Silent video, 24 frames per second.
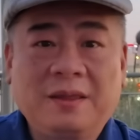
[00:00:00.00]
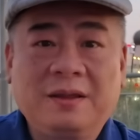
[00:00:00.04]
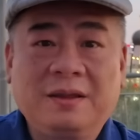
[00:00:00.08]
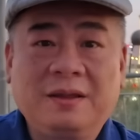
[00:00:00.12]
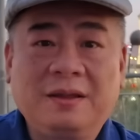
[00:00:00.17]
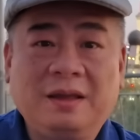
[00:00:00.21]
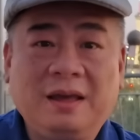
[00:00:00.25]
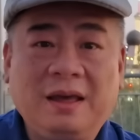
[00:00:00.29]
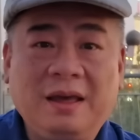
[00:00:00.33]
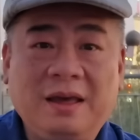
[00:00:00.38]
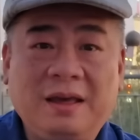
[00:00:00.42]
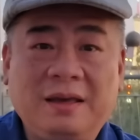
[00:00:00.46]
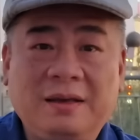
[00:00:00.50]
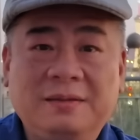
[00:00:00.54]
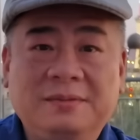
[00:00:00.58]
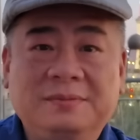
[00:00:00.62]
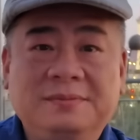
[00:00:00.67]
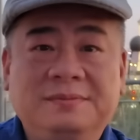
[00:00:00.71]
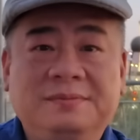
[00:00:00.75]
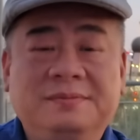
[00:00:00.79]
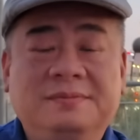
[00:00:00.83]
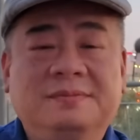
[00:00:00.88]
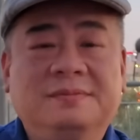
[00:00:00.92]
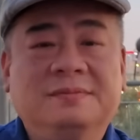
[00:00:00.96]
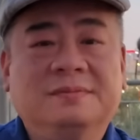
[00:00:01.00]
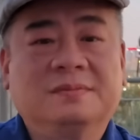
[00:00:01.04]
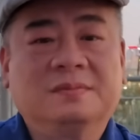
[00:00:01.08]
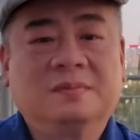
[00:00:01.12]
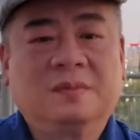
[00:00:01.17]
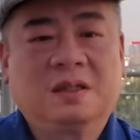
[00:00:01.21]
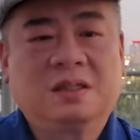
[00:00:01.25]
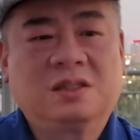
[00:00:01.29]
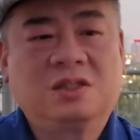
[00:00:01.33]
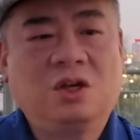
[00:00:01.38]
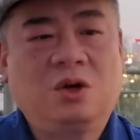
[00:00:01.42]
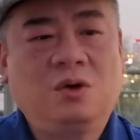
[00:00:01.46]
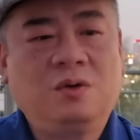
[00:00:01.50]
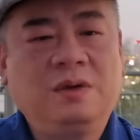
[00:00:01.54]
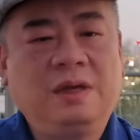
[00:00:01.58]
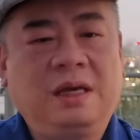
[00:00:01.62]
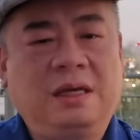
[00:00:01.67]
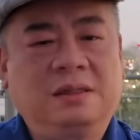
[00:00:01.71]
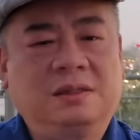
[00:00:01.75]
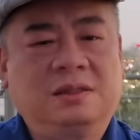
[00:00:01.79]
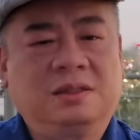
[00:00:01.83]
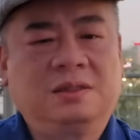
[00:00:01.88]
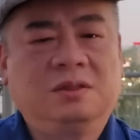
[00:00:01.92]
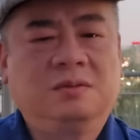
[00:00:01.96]
Yeah. So
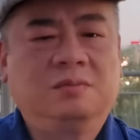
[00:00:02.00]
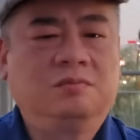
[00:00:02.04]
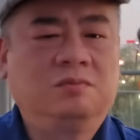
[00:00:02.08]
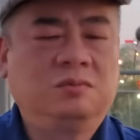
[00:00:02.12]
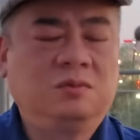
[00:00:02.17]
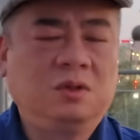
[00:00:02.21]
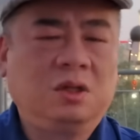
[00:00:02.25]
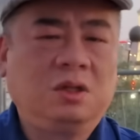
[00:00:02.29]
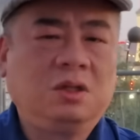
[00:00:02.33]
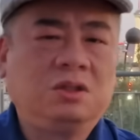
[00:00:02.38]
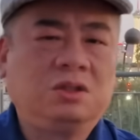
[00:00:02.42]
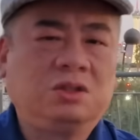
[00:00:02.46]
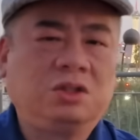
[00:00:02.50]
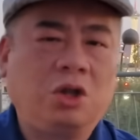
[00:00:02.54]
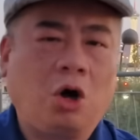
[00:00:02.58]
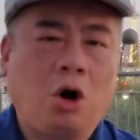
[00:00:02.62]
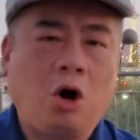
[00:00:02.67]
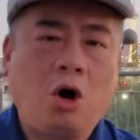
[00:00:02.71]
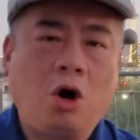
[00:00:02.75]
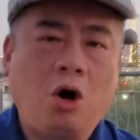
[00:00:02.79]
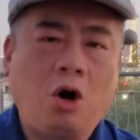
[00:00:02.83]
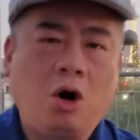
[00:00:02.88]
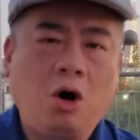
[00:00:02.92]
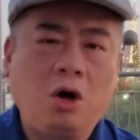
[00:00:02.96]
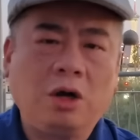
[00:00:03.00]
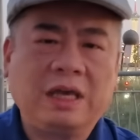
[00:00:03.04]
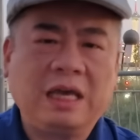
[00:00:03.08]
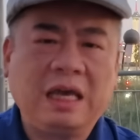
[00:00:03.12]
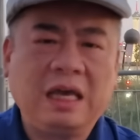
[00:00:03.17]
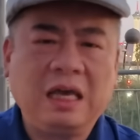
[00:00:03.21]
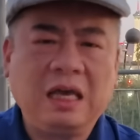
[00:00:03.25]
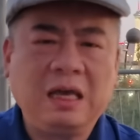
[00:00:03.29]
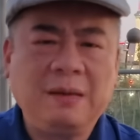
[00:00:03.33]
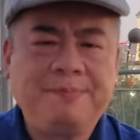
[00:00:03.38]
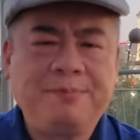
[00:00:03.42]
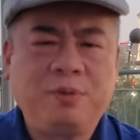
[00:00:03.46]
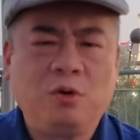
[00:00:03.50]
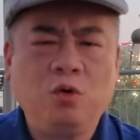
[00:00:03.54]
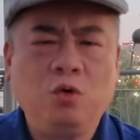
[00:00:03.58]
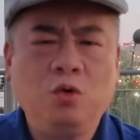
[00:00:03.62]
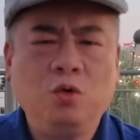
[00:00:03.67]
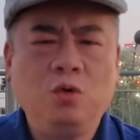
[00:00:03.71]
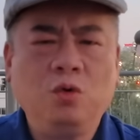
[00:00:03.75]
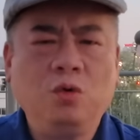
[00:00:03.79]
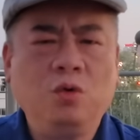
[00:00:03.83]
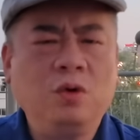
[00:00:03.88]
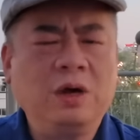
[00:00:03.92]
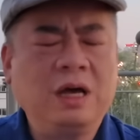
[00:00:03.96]
yes, doggy
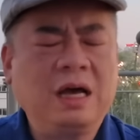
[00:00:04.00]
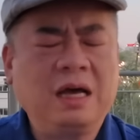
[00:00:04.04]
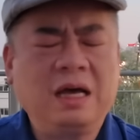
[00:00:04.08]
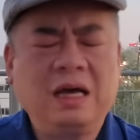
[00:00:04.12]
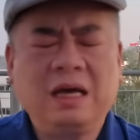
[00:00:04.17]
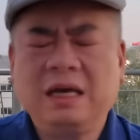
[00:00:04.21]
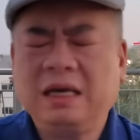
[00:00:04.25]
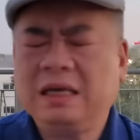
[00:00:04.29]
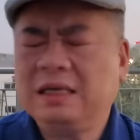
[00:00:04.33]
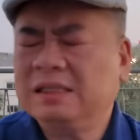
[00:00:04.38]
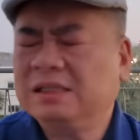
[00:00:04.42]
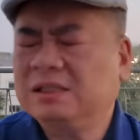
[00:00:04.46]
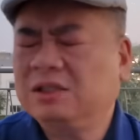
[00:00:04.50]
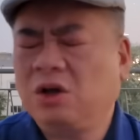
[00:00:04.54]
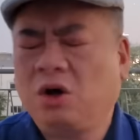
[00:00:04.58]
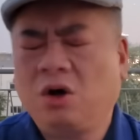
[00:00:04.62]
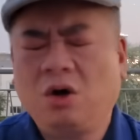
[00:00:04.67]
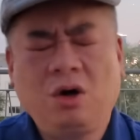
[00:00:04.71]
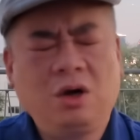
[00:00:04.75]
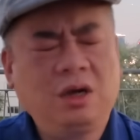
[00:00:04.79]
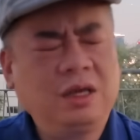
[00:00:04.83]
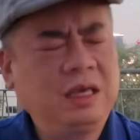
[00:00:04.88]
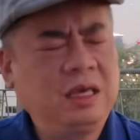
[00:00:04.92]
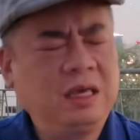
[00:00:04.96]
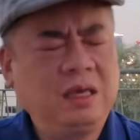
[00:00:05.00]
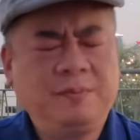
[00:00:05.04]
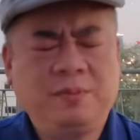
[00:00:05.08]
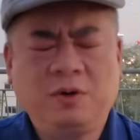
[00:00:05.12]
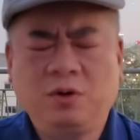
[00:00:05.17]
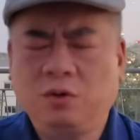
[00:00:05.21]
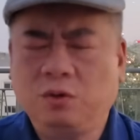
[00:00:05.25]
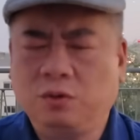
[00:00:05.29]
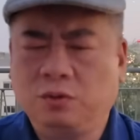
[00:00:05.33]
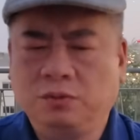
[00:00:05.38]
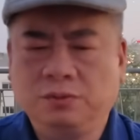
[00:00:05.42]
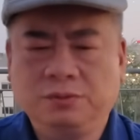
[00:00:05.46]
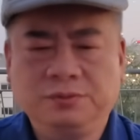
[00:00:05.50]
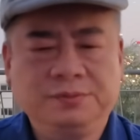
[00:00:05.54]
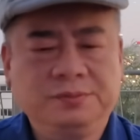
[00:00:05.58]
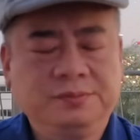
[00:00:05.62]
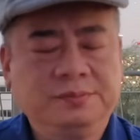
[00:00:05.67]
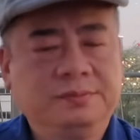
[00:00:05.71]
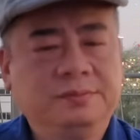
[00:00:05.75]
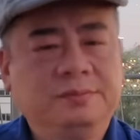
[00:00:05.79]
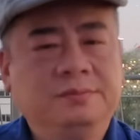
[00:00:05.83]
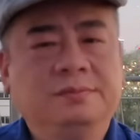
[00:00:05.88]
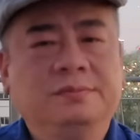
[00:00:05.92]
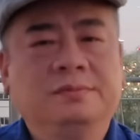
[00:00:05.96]
poo, guys, doggy poo.
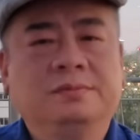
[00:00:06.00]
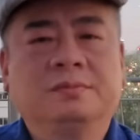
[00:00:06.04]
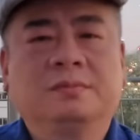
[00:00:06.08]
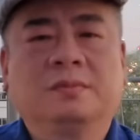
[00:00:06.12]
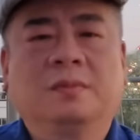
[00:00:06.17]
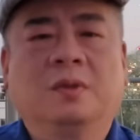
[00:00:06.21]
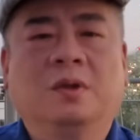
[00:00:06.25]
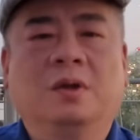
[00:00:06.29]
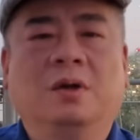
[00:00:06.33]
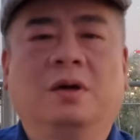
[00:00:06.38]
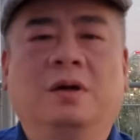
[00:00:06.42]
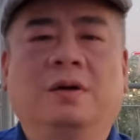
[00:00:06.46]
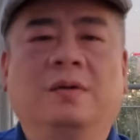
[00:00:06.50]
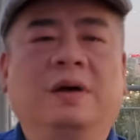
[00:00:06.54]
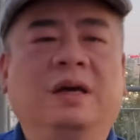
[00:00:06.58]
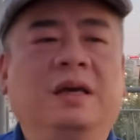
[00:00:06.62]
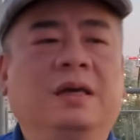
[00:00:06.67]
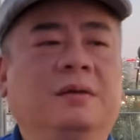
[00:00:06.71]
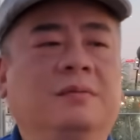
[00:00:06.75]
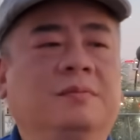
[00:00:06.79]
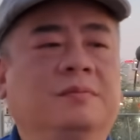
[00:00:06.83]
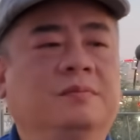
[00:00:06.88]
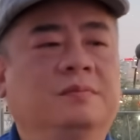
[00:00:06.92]
All right.